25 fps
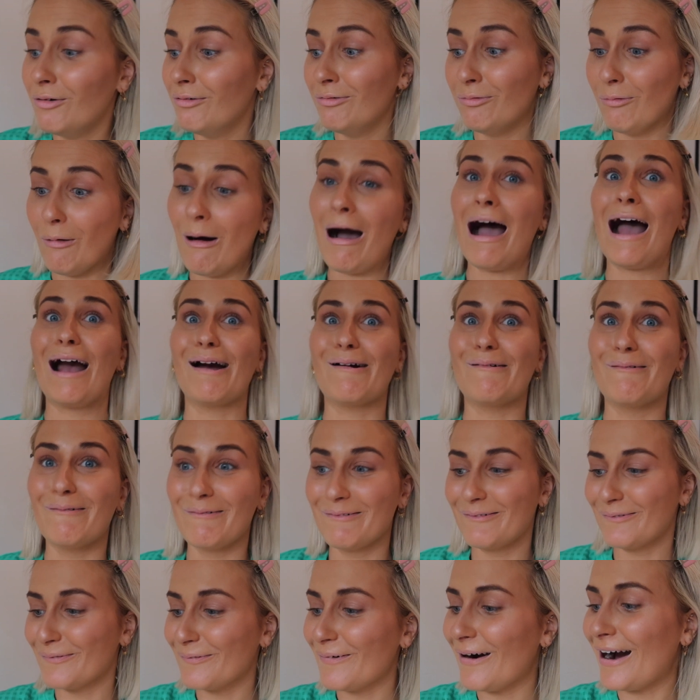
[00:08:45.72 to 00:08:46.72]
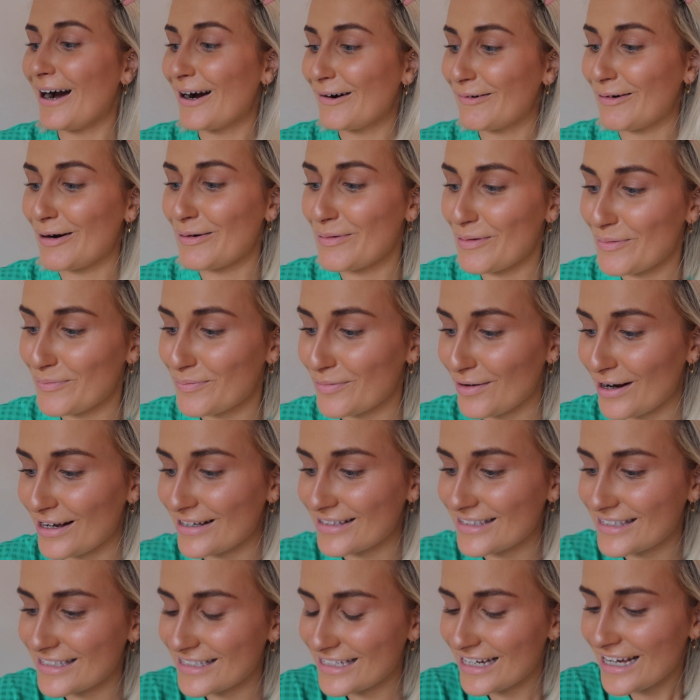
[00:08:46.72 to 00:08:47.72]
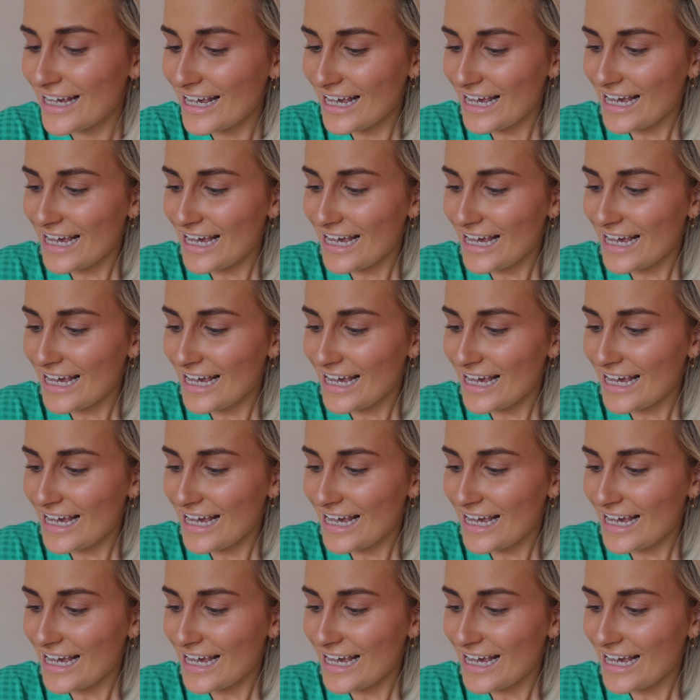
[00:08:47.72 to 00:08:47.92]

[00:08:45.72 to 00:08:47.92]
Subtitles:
wow, I'm impressed.